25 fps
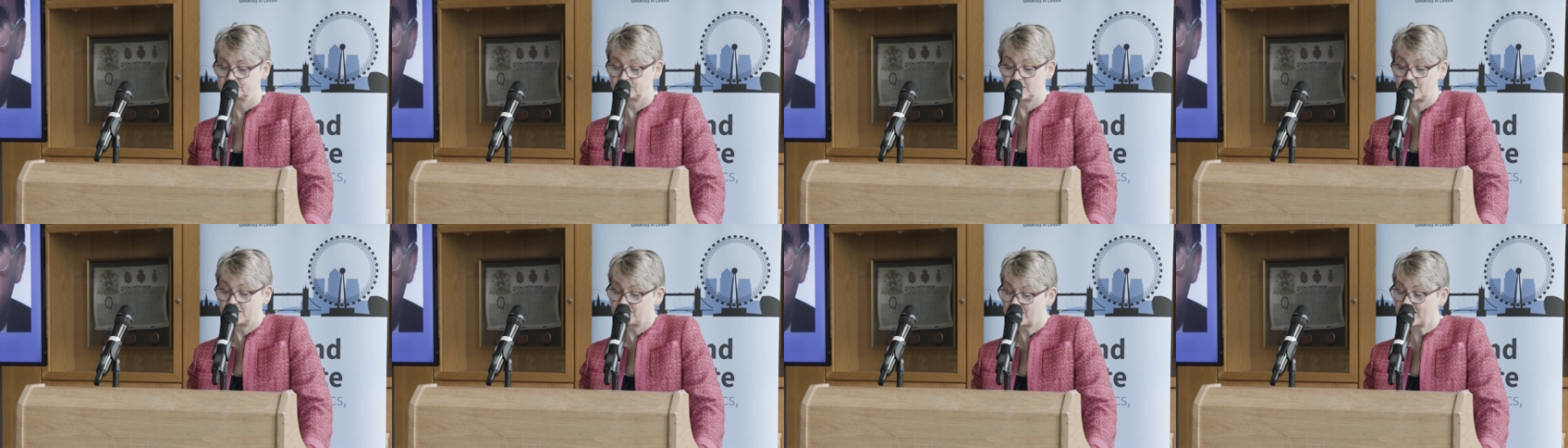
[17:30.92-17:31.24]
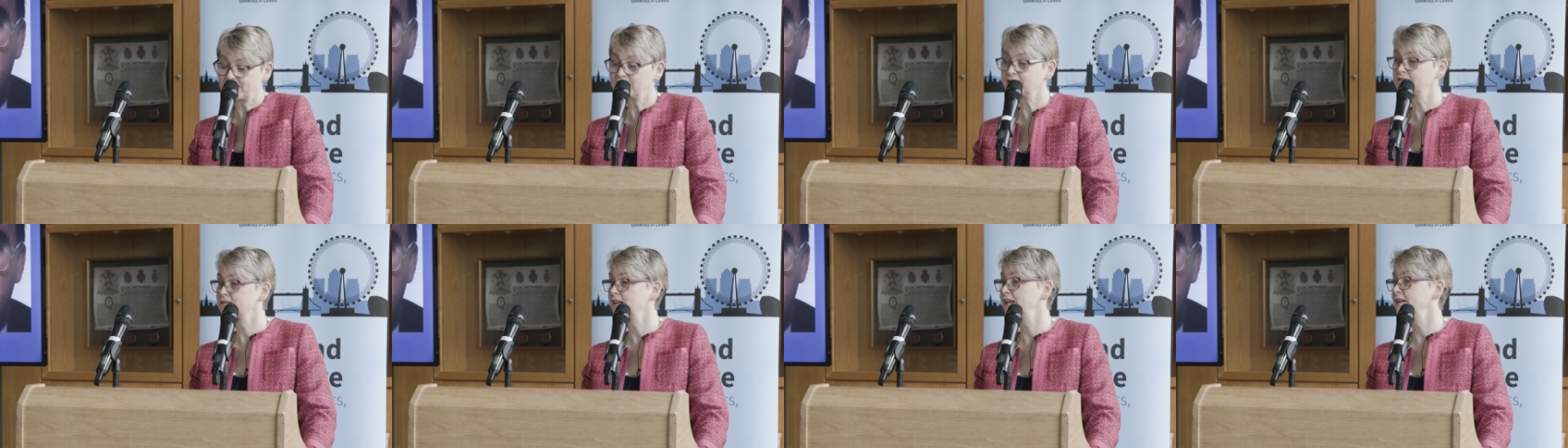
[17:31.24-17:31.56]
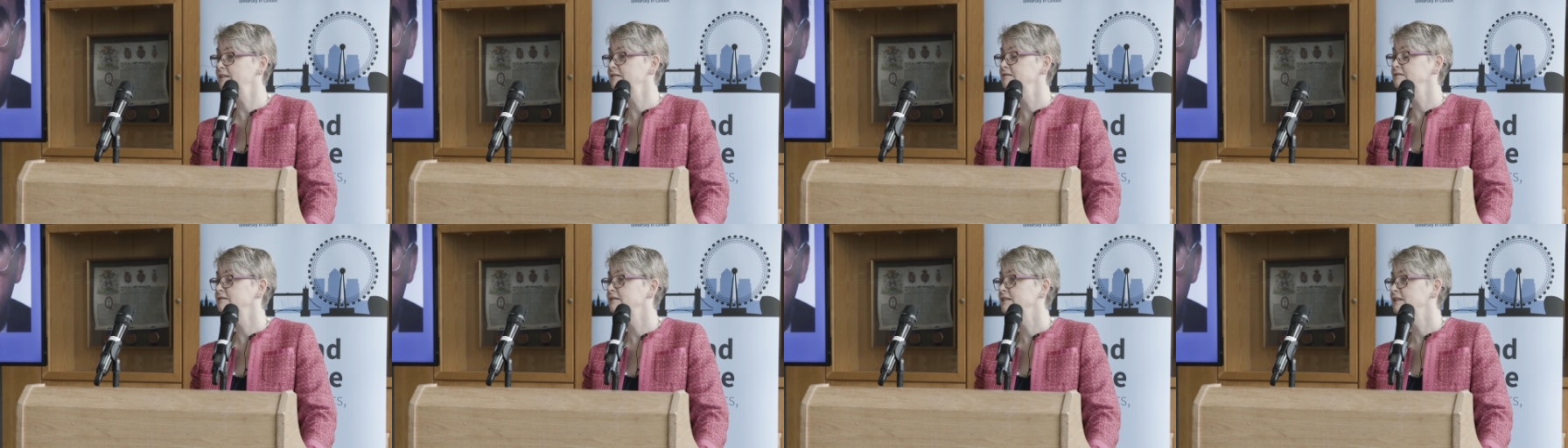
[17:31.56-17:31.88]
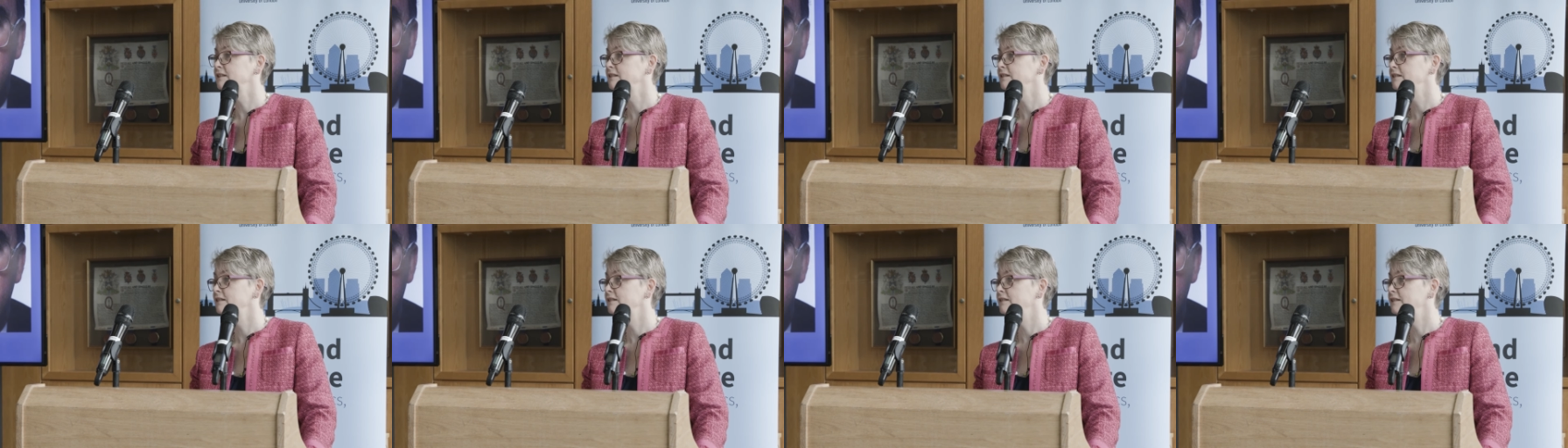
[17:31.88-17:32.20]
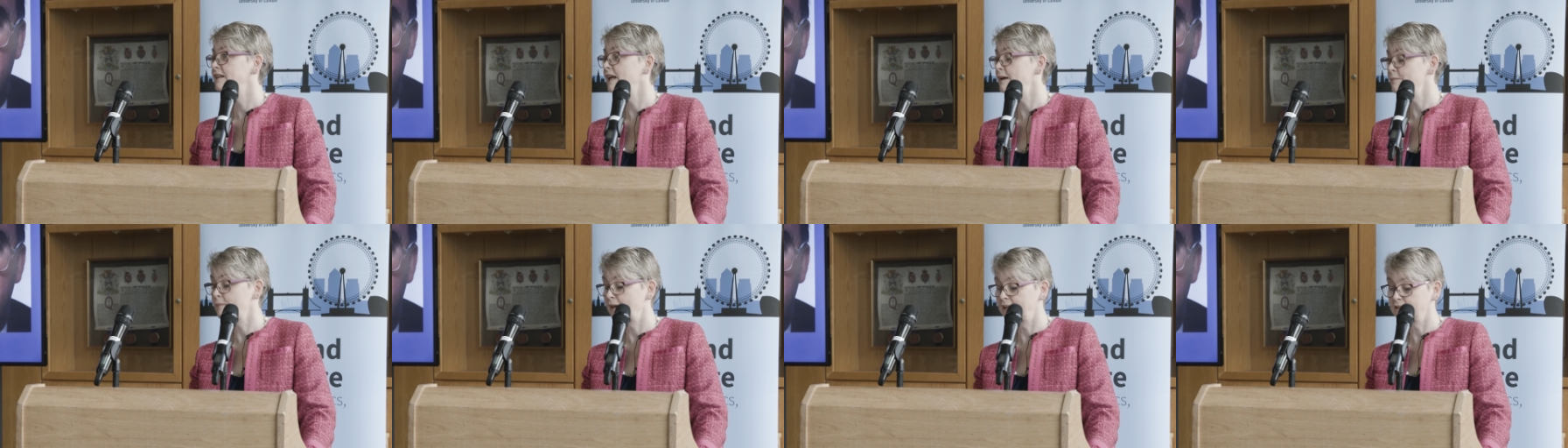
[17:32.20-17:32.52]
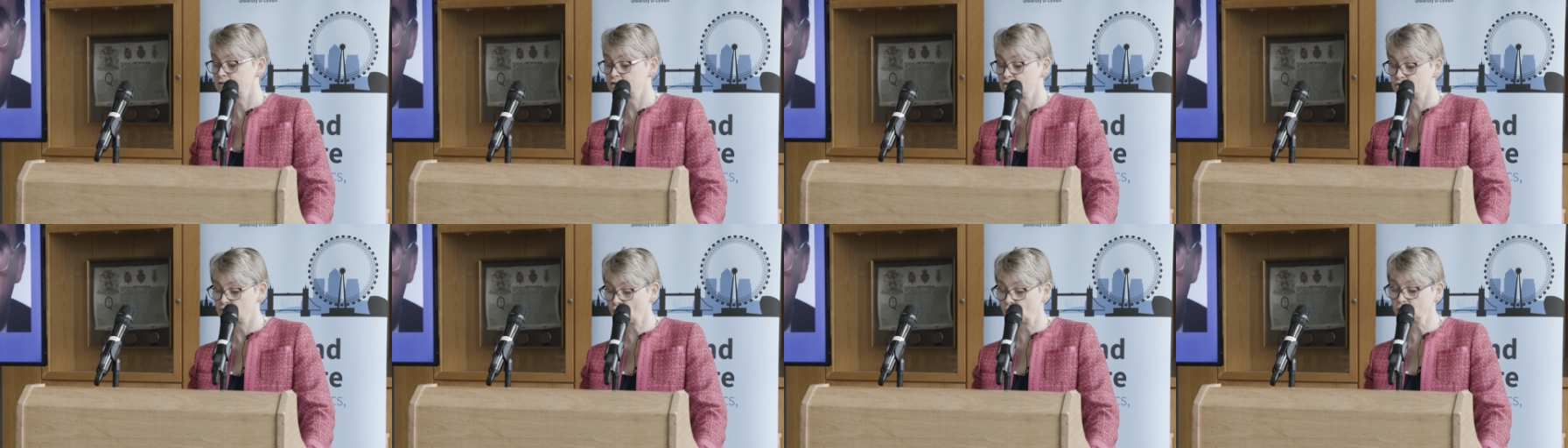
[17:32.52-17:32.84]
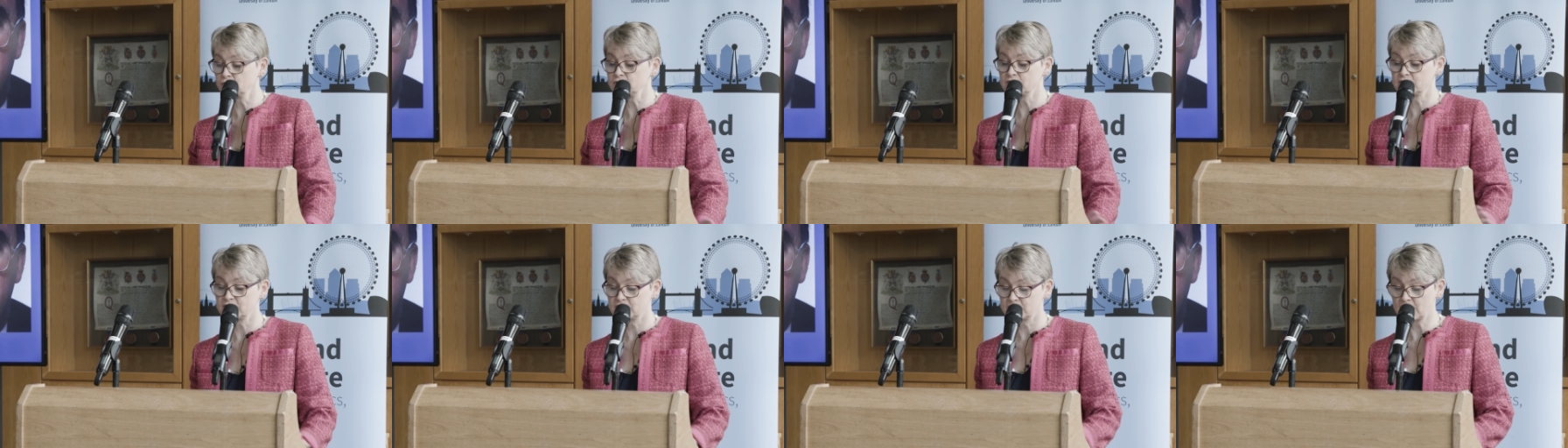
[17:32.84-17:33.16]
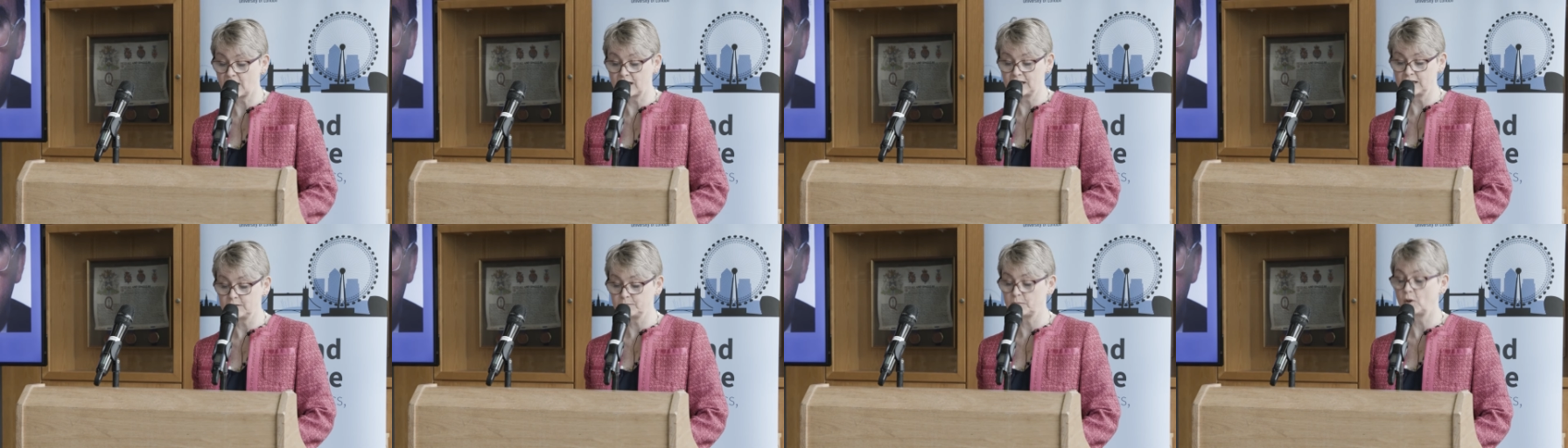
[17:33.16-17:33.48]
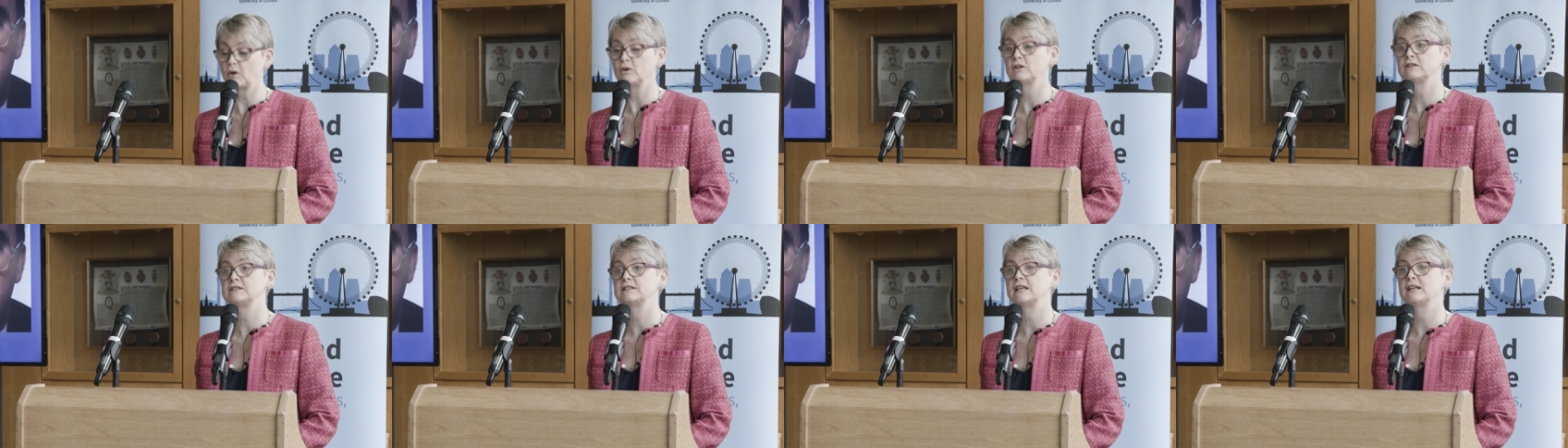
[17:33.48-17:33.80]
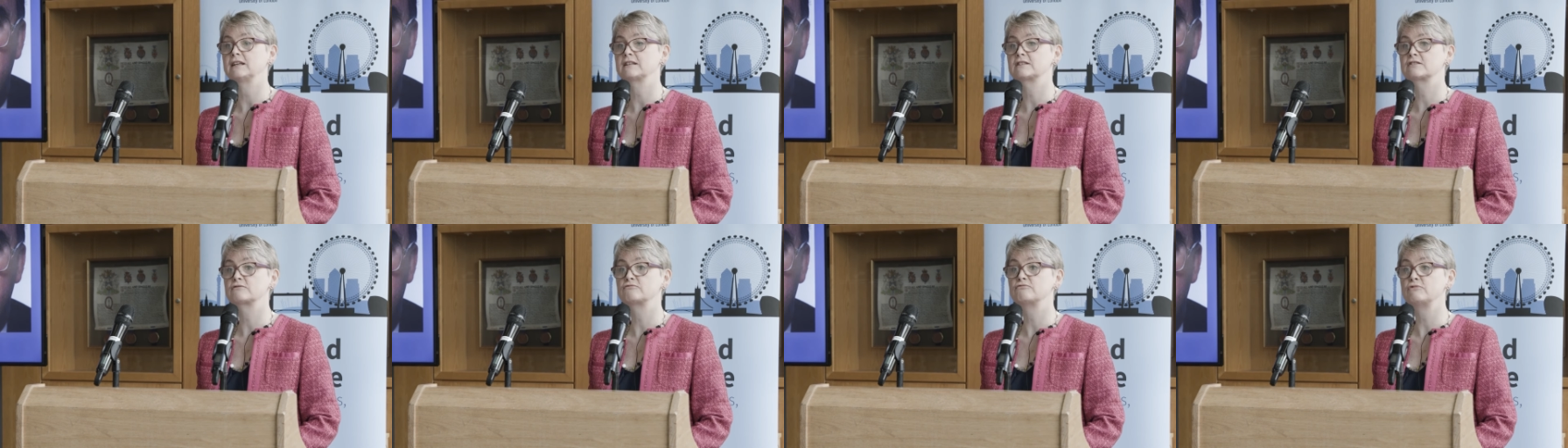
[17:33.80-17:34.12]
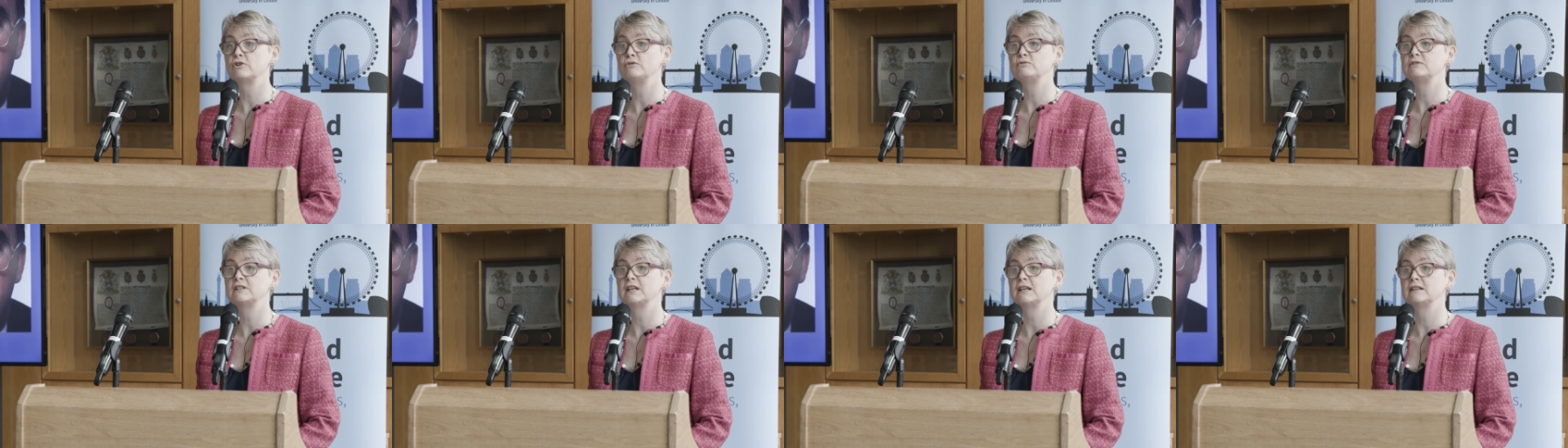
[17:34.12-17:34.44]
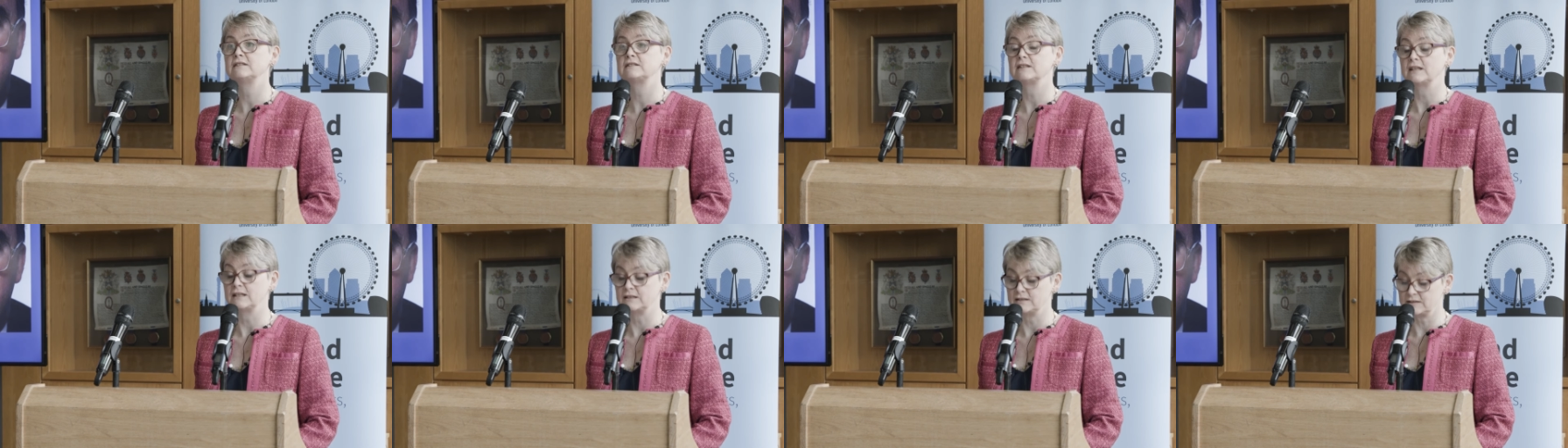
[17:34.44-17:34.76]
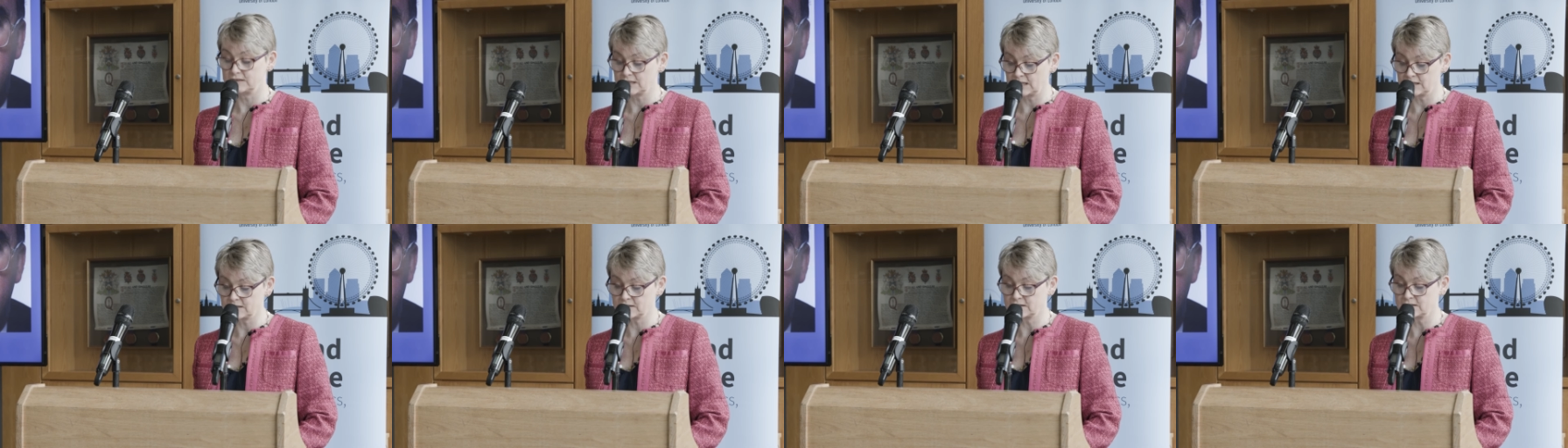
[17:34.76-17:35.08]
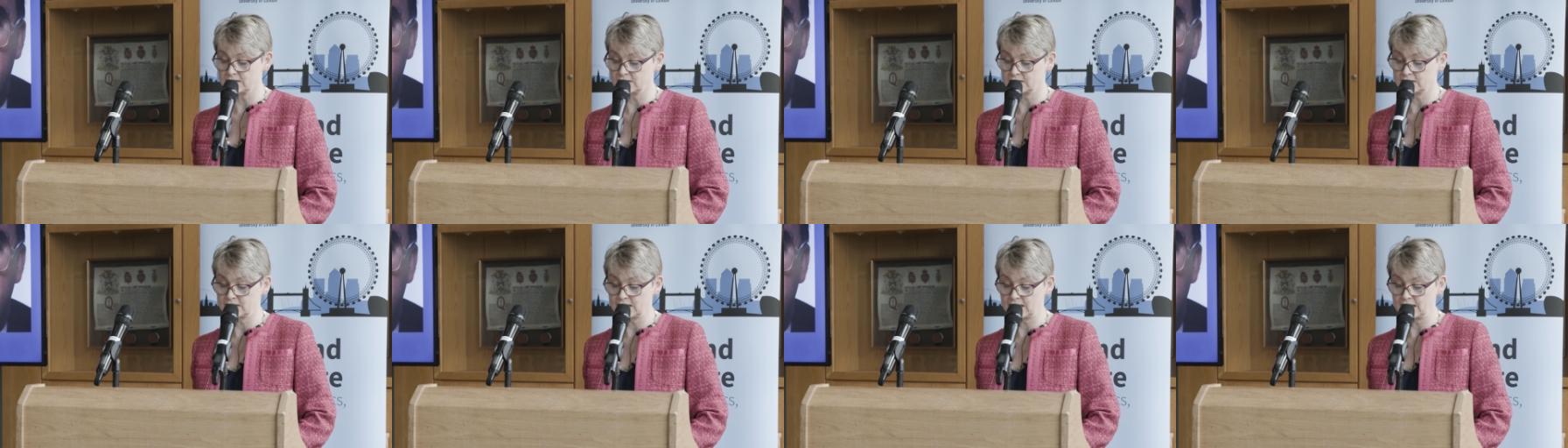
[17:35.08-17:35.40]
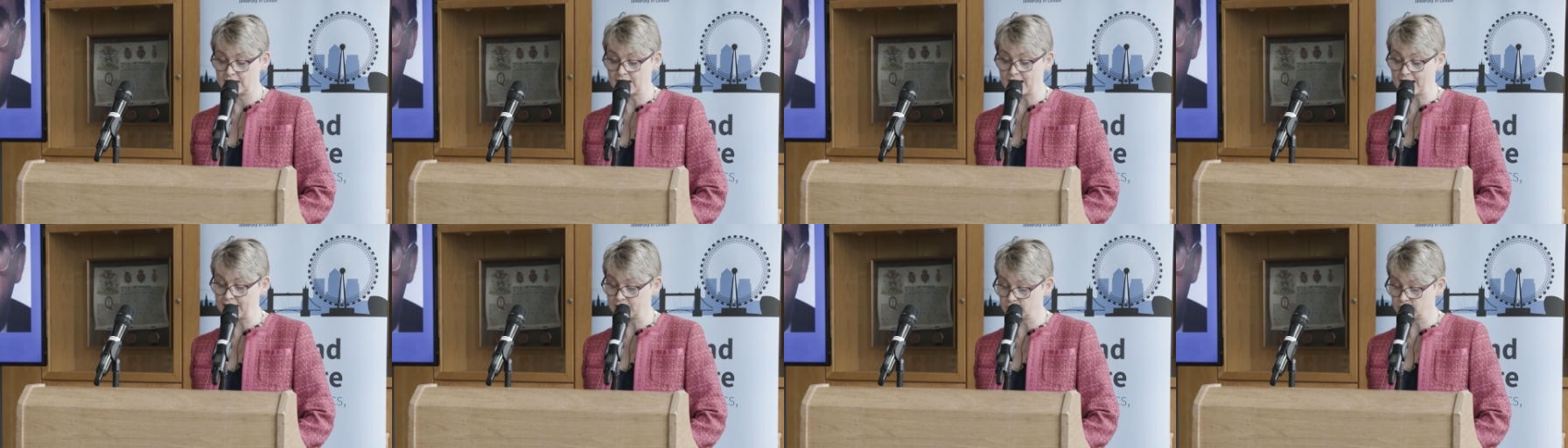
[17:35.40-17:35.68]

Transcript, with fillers: But if anything, that makes John's style of politics rooted in decency